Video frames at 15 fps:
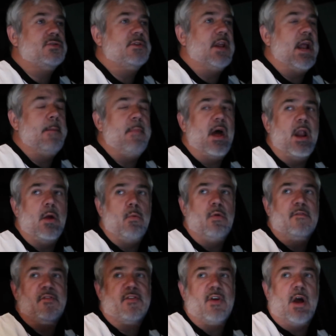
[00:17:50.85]
that I met at
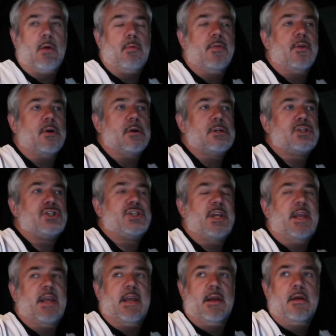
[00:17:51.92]
Woodstock with her,
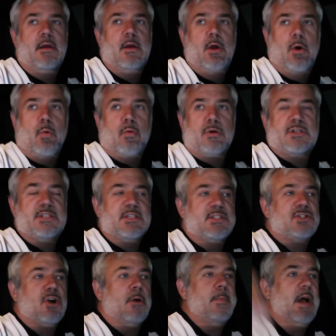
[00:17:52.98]
she works at
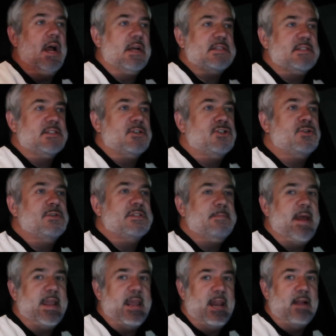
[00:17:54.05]
Starbucks, and so she was
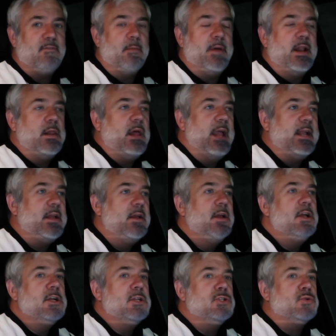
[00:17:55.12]
making everybody like
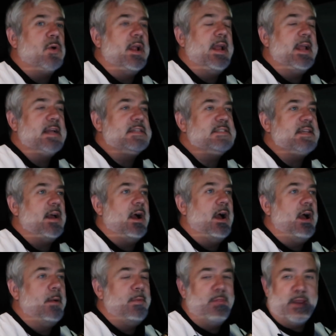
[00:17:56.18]
drinks
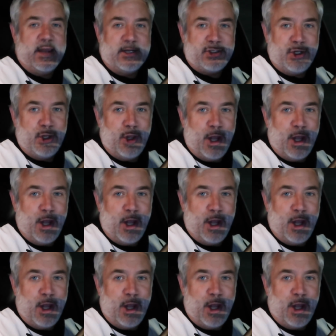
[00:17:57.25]
um, in the kitchen.